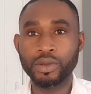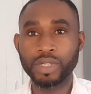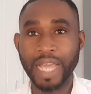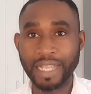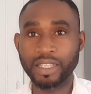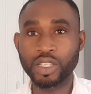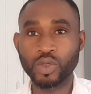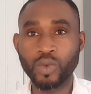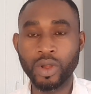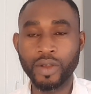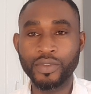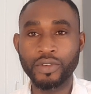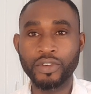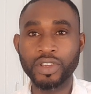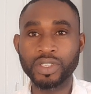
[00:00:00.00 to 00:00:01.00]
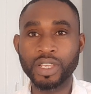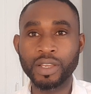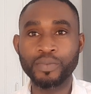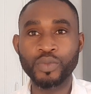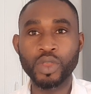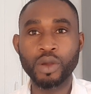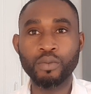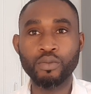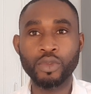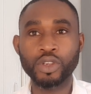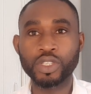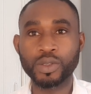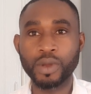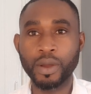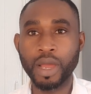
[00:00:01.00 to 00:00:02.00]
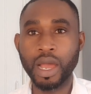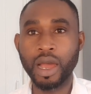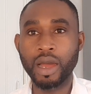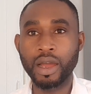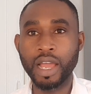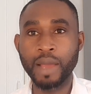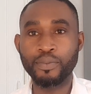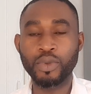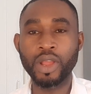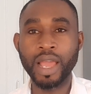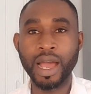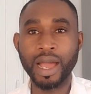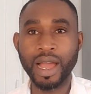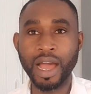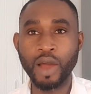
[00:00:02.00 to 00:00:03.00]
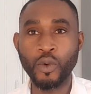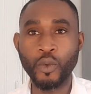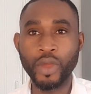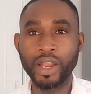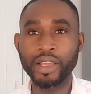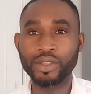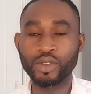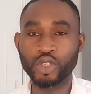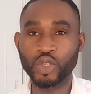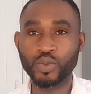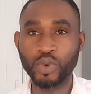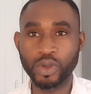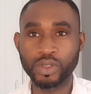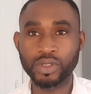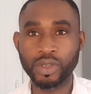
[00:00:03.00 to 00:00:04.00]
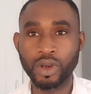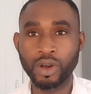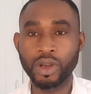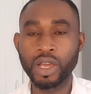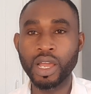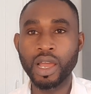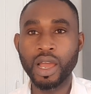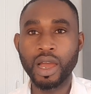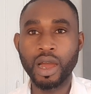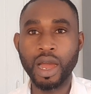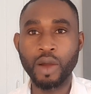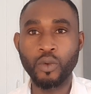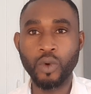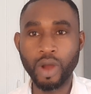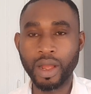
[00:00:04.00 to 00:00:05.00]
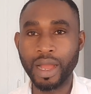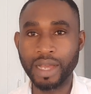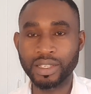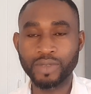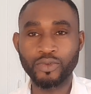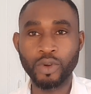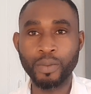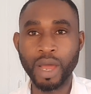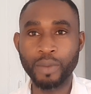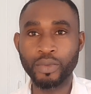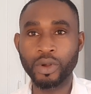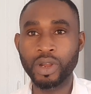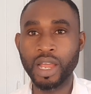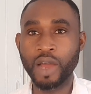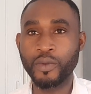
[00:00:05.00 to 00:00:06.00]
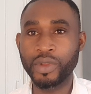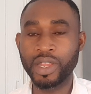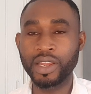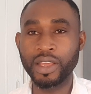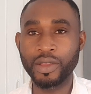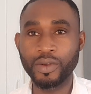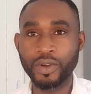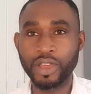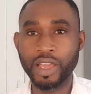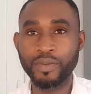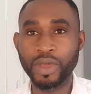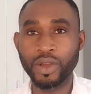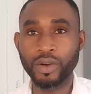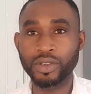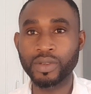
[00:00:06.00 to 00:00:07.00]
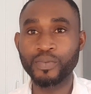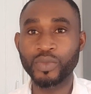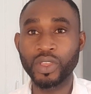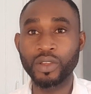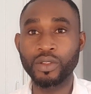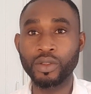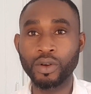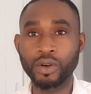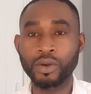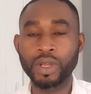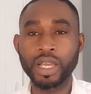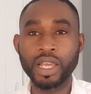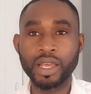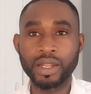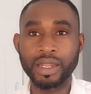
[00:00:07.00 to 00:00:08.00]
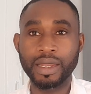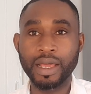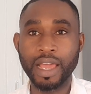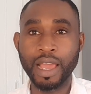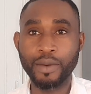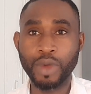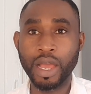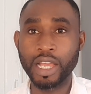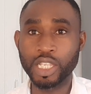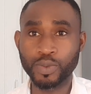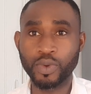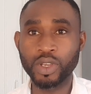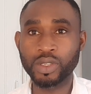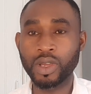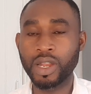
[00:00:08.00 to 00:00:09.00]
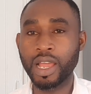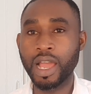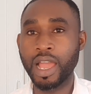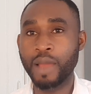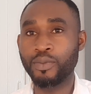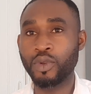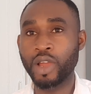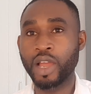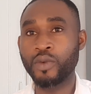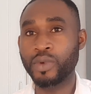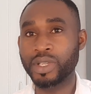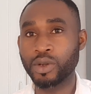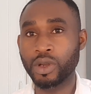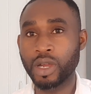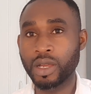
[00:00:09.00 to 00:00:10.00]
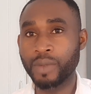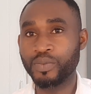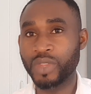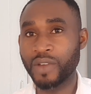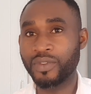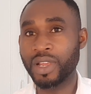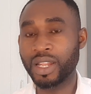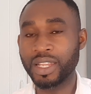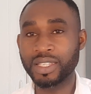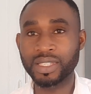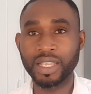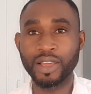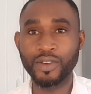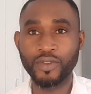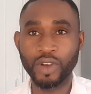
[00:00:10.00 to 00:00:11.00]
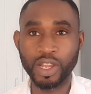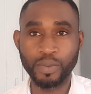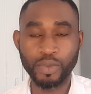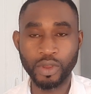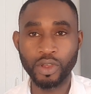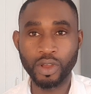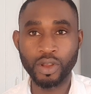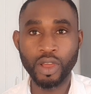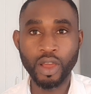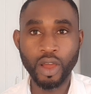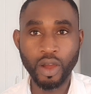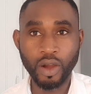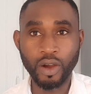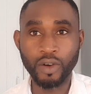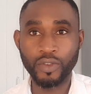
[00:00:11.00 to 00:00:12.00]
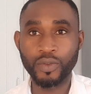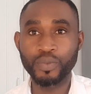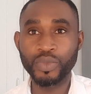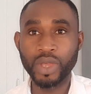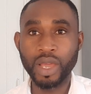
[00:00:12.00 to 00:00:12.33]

That is one of the reasons most employers are willing to sponsor workers from abroad and within the UK, because you know a sponsored employer will definitely stay for the period of